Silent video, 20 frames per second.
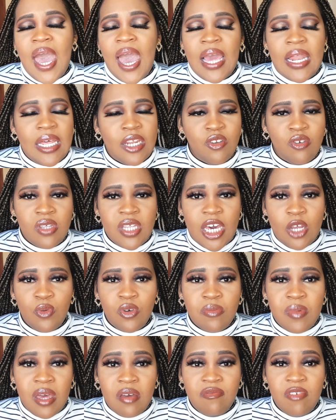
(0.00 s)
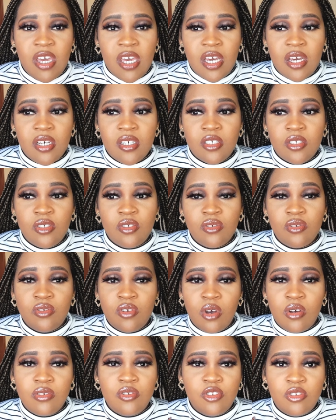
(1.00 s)
and I do that with my fingers.
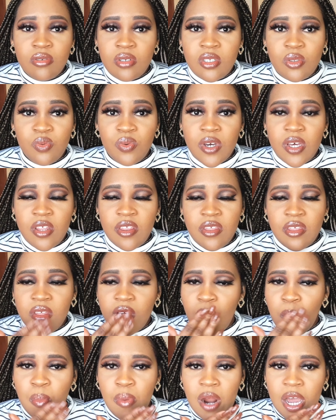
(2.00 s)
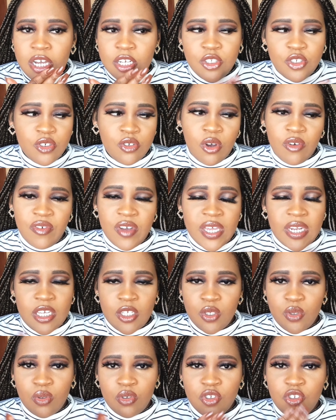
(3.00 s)
Don't do it with a brush of any
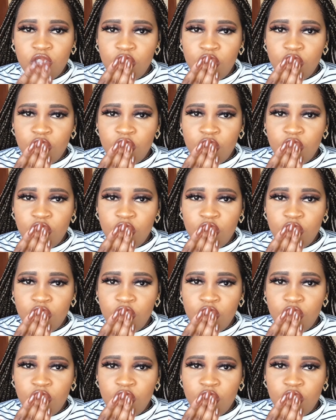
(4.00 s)
sort,